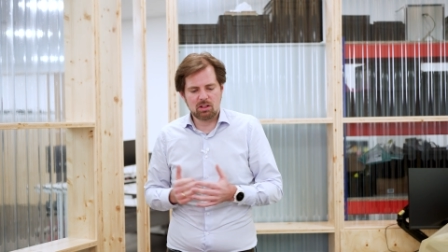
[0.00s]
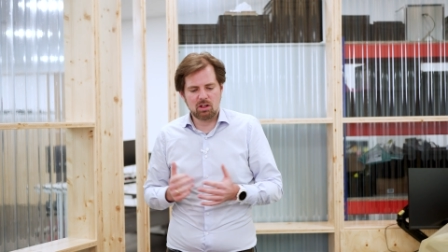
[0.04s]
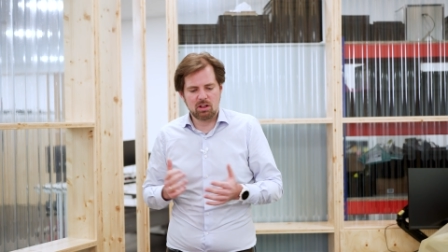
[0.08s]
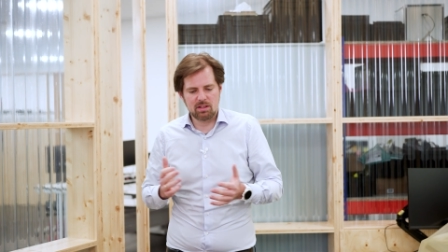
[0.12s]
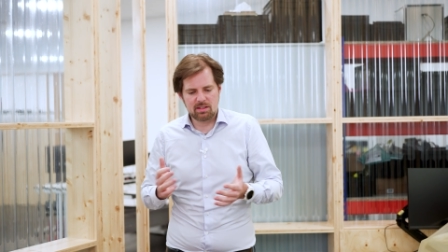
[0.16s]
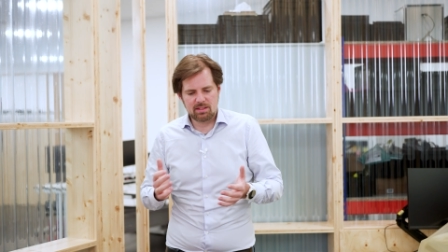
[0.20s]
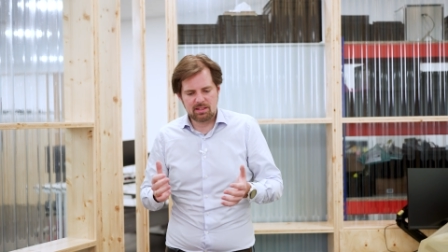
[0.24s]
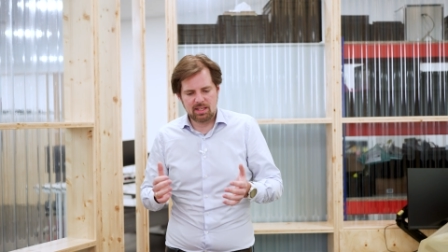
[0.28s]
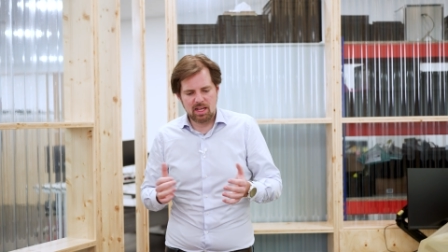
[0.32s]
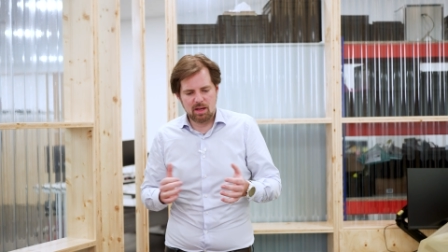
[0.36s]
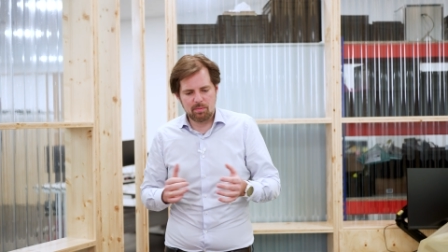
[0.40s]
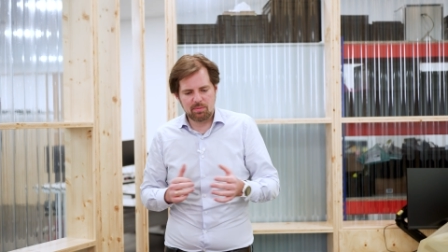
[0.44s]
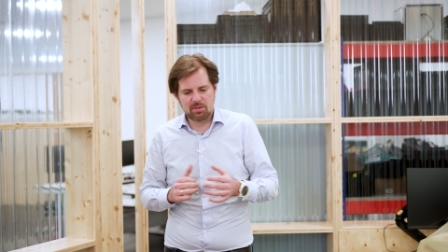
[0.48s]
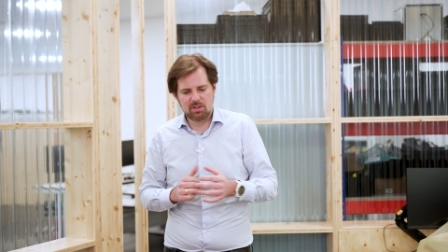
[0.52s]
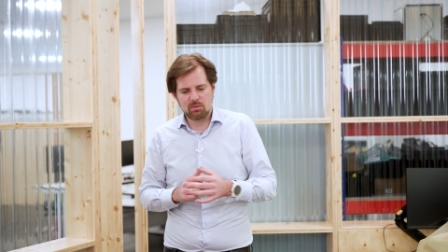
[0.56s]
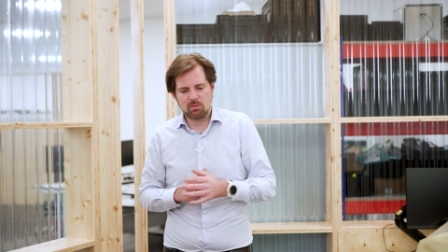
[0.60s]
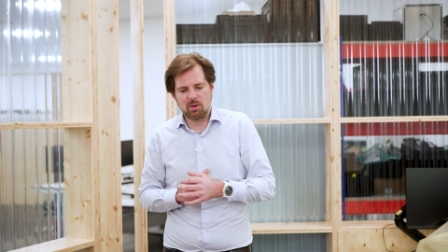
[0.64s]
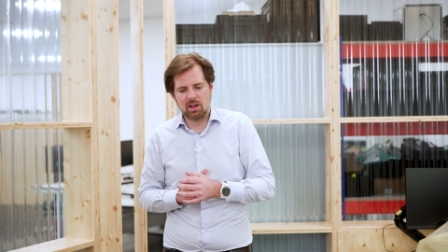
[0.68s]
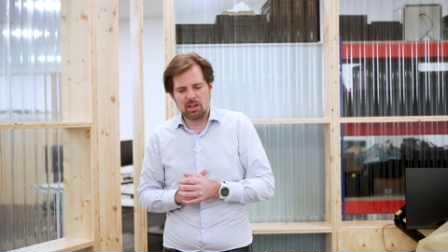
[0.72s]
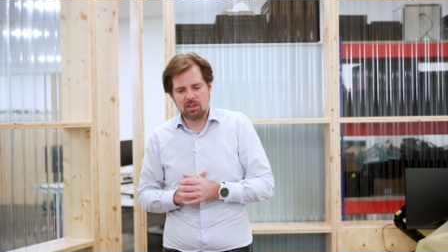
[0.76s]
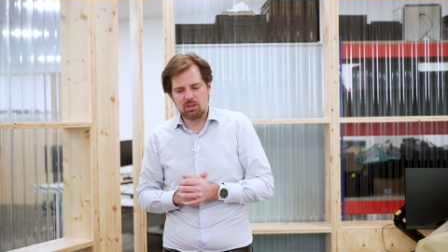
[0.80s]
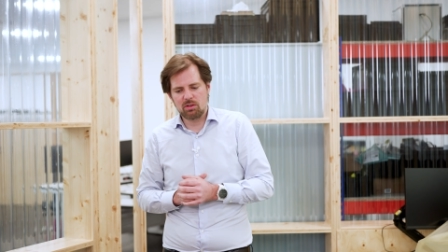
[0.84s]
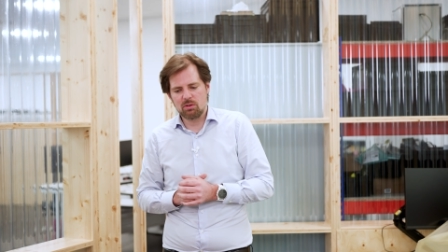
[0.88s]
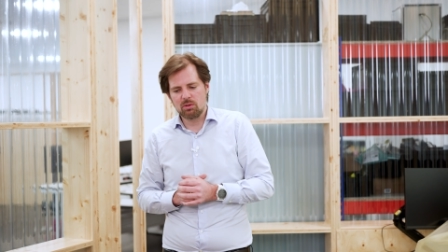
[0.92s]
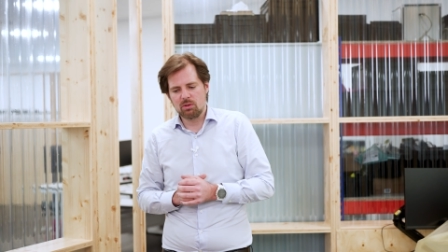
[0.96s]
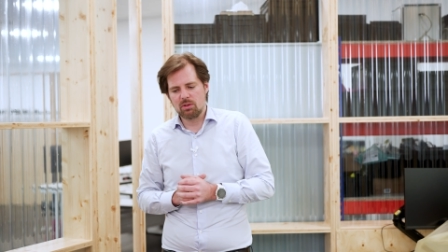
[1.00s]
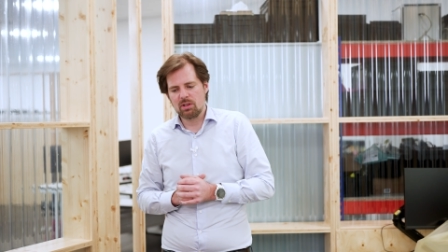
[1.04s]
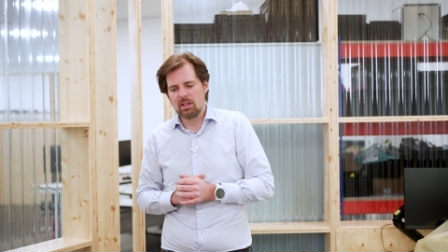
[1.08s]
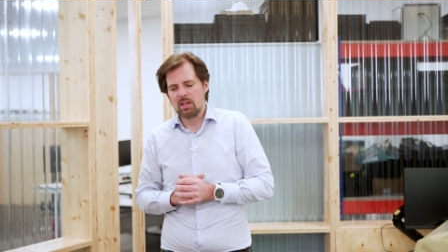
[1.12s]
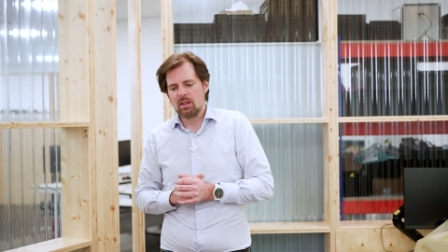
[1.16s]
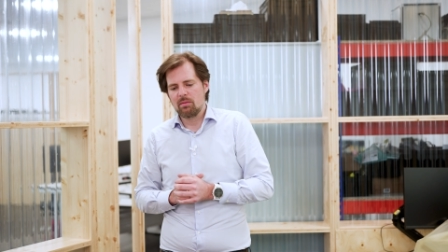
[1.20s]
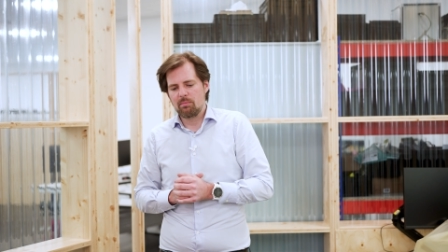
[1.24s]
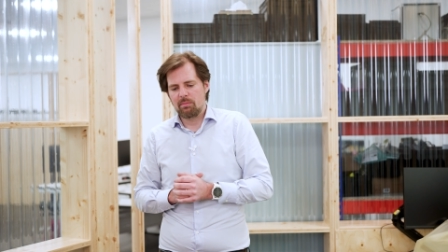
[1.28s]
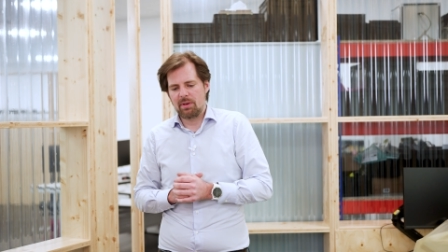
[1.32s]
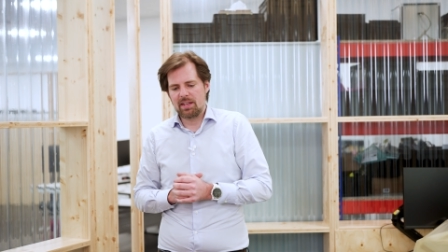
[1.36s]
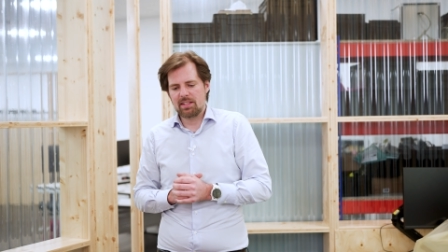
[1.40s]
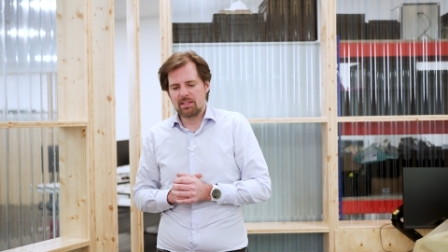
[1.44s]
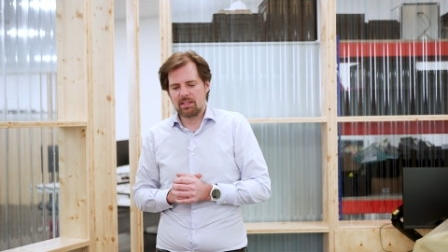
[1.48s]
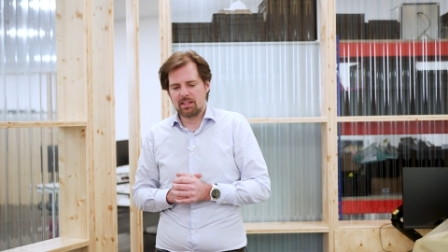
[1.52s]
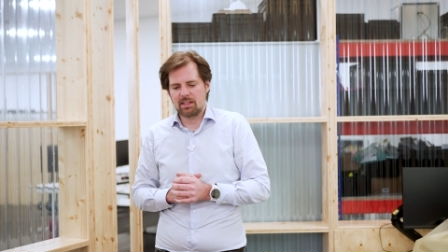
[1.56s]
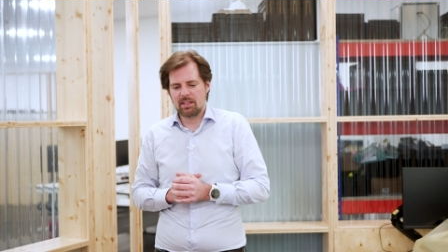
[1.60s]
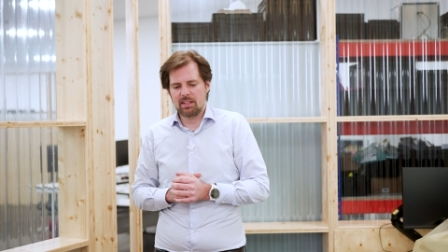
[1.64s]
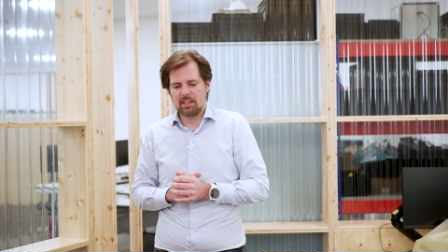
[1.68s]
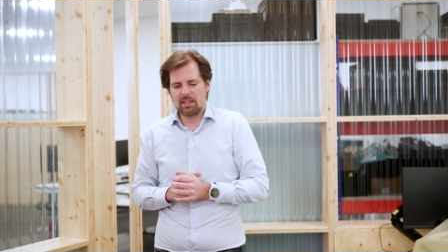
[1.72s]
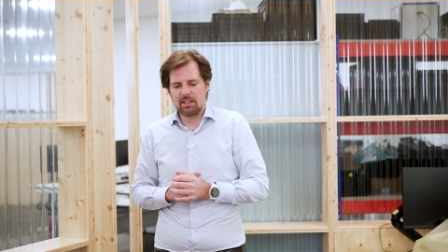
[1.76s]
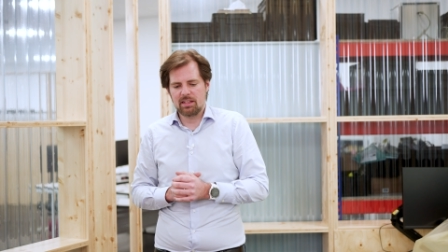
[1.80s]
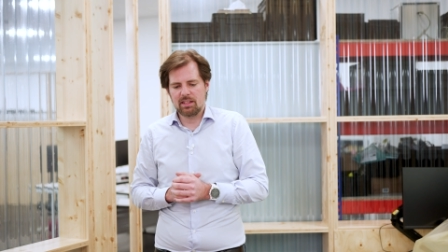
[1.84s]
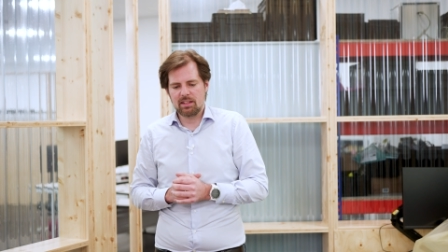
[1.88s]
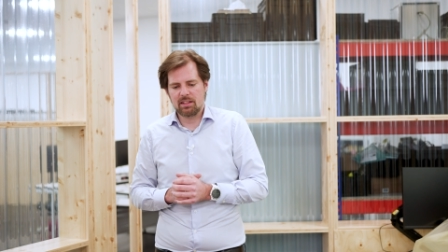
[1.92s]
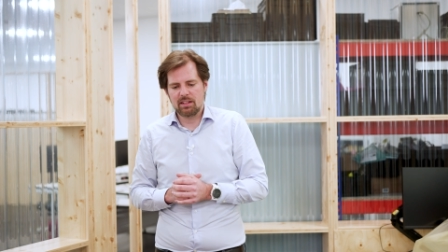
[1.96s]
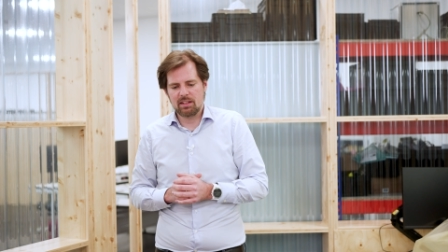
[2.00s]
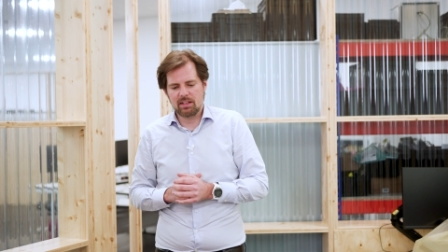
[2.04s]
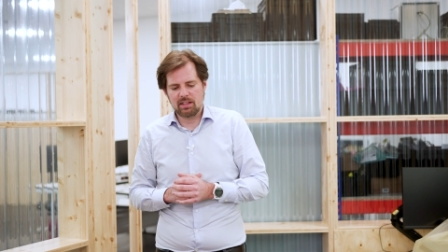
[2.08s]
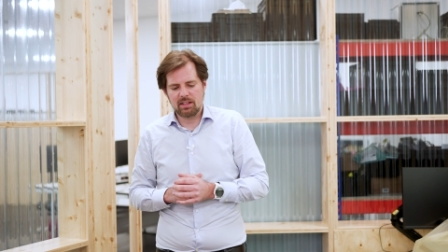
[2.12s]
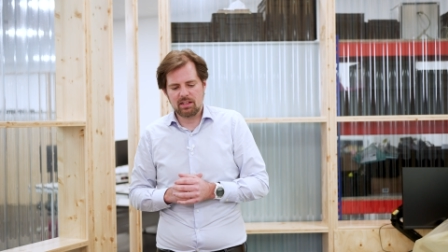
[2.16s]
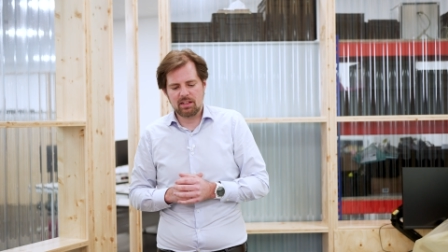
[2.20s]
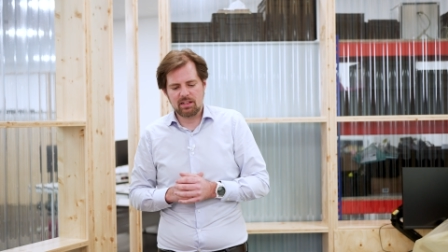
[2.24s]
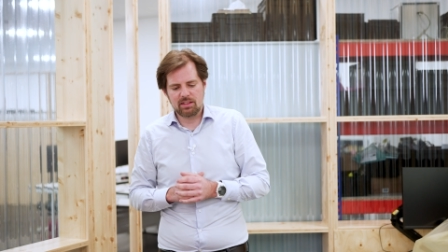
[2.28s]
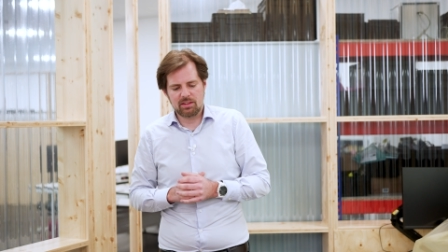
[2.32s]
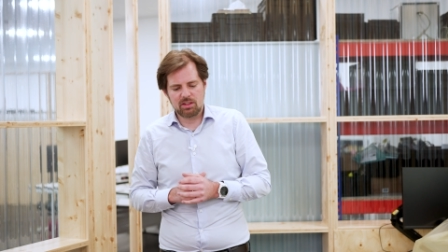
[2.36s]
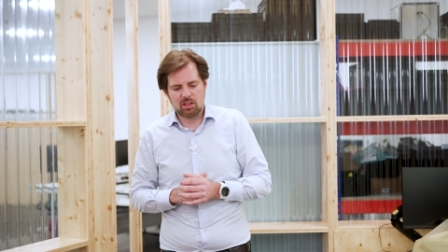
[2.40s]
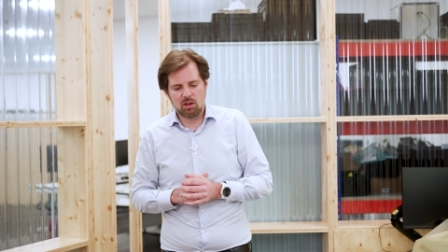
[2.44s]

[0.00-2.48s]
concept where you basically uh,